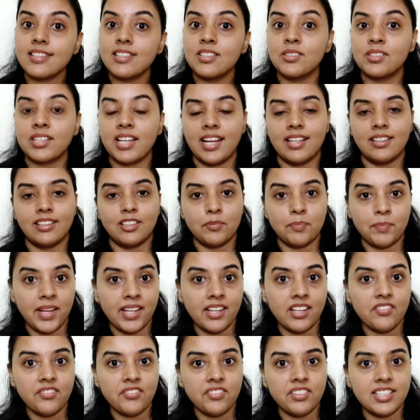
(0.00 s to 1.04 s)
look at the
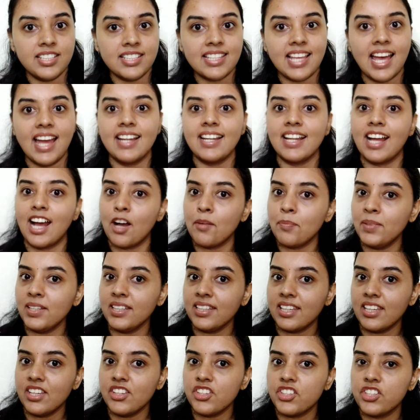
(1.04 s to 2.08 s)
benefits and
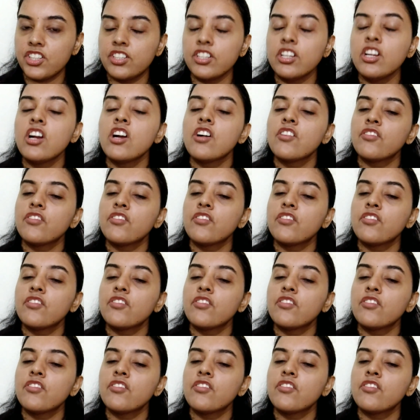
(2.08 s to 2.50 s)
application